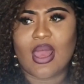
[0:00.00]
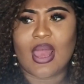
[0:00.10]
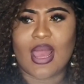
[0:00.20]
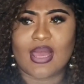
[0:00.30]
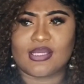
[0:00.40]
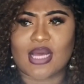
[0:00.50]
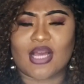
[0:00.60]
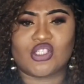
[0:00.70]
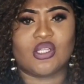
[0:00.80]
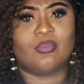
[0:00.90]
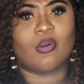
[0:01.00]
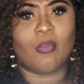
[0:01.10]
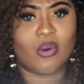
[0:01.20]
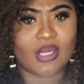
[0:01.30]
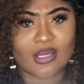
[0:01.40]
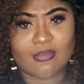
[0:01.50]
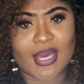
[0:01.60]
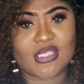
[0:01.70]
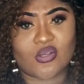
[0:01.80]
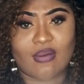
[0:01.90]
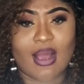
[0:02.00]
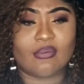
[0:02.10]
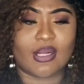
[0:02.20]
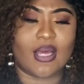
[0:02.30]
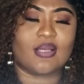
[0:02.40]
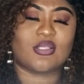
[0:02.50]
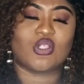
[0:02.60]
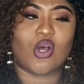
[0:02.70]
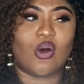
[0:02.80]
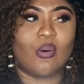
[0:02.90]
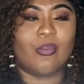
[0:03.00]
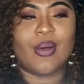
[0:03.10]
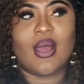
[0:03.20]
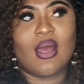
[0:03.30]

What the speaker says: and actually promote it in my surroundings. So